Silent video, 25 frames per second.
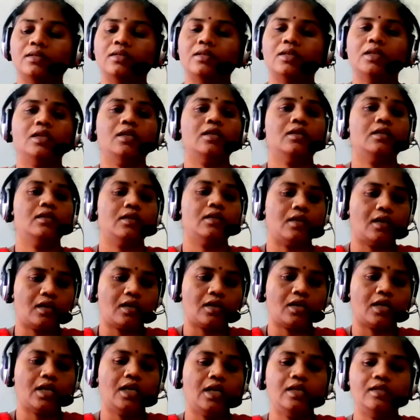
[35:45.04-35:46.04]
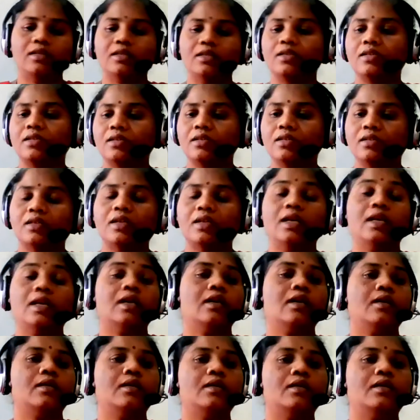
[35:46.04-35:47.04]
in organizations like
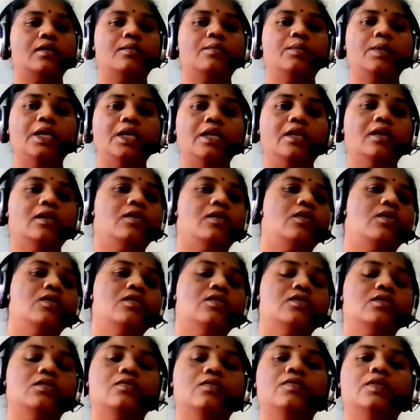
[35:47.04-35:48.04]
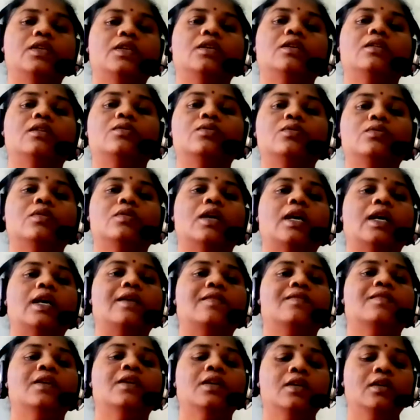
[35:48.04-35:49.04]
media also, we do have
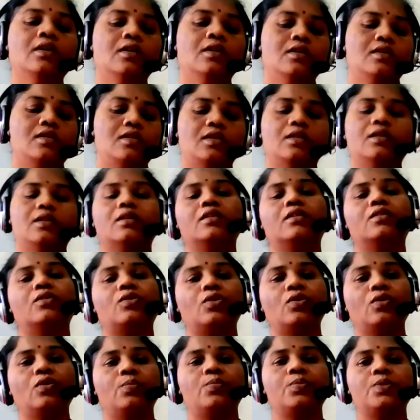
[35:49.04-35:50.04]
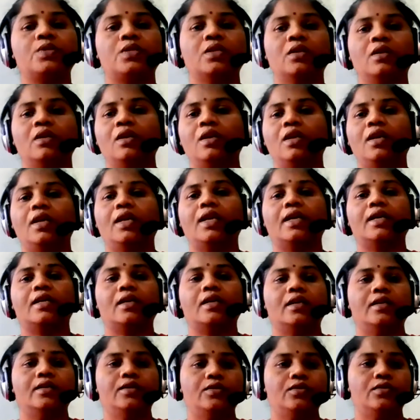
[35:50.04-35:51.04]
certain groups, like
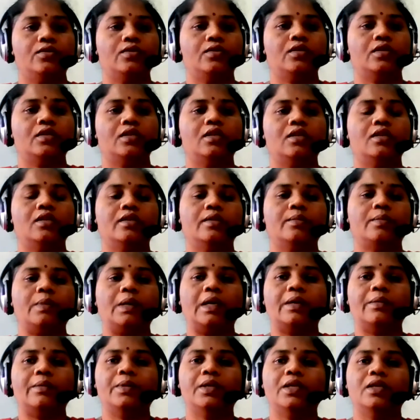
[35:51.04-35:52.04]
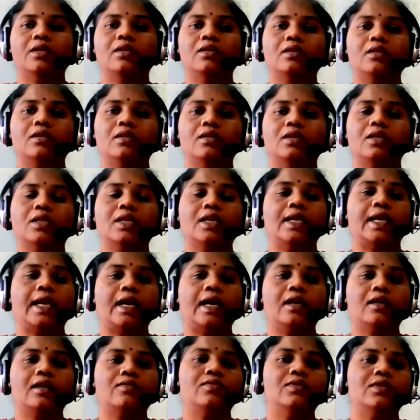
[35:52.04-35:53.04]
editorial department can
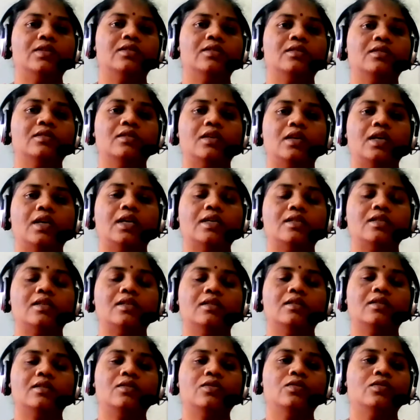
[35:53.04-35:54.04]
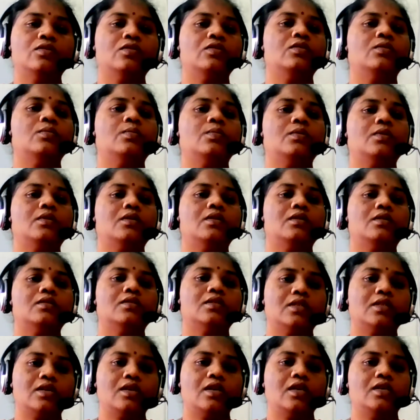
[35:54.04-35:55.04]
act one as a group,
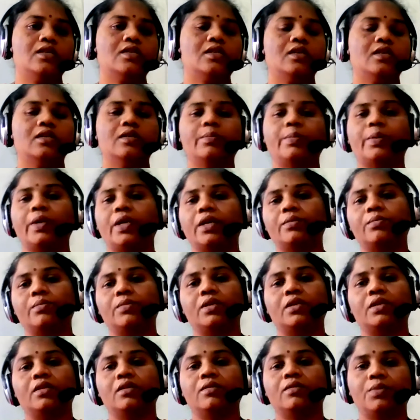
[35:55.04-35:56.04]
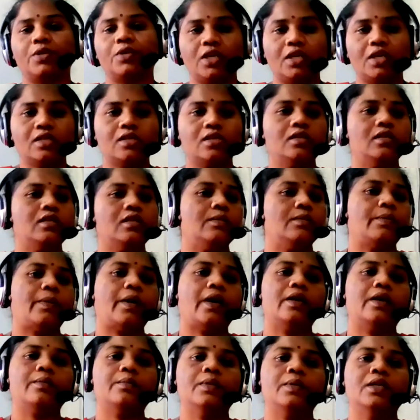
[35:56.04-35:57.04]
circulation department, production
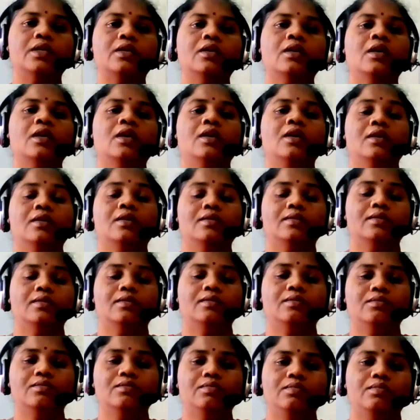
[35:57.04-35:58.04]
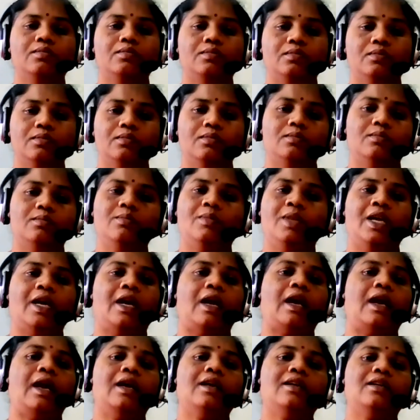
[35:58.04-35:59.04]
department, they
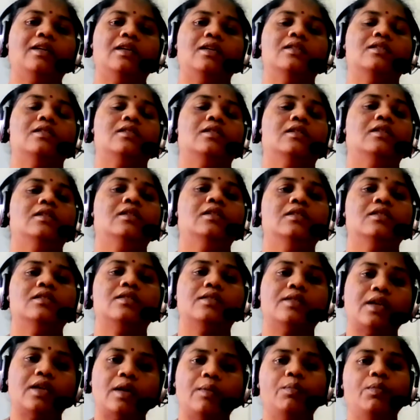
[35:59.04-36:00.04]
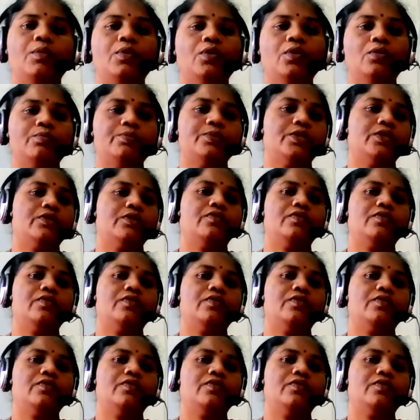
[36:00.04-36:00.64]
act as the subgroups of